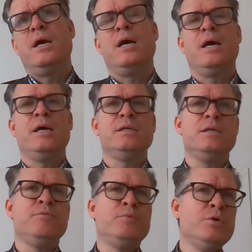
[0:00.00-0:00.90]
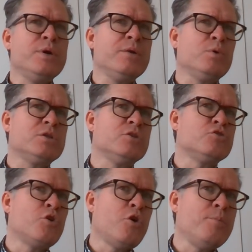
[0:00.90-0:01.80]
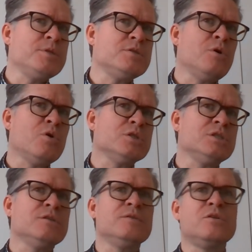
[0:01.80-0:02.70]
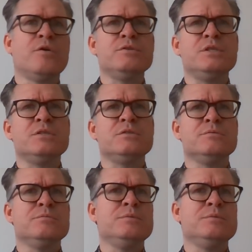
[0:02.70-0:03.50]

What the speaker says: And if we look at what determines the hawkishness and the dovishness,